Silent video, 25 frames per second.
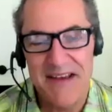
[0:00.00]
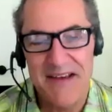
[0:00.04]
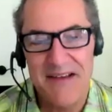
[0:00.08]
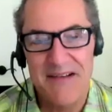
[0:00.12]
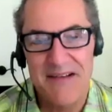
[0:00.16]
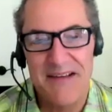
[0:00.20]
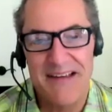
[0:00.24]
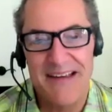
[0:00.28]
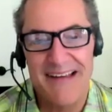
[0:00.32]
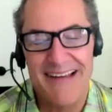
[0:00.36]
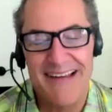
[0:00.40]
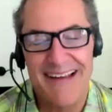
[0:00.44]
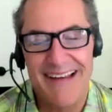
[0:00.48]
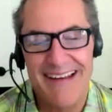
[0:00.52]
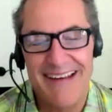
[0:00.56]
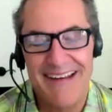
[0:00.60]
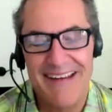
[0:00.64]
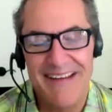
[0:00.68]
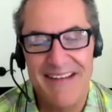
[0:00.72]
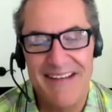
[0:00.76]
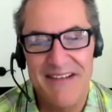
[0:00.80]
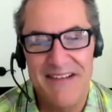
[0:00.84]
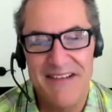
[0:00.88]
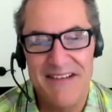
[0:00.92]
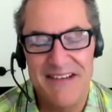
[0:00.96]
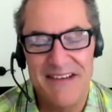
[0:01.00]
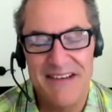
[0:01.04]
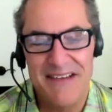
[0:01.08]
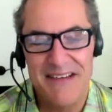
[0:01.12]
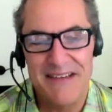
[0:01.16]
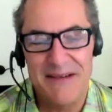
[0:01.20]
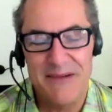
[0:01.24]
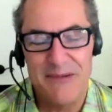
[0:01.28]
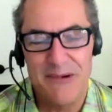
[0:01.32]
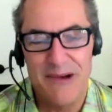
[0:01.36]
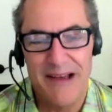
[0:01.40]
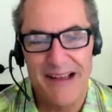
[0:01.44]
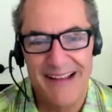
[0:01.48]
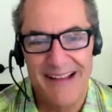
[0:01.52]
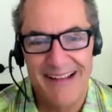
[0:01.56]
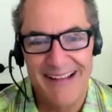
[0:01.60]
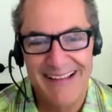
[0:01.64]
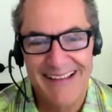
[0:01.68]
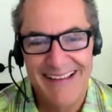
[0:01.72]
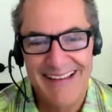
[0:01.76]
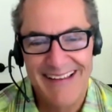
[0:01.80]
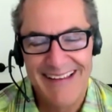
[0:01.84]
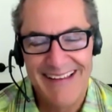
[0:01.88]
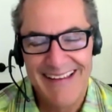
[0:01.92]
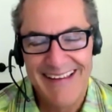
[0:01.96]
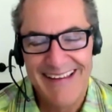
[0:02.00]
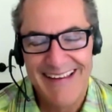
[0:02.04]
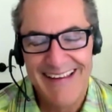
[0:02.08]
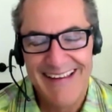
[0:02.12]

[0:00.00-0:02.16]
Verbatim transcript: know uh, I know New Jersey well.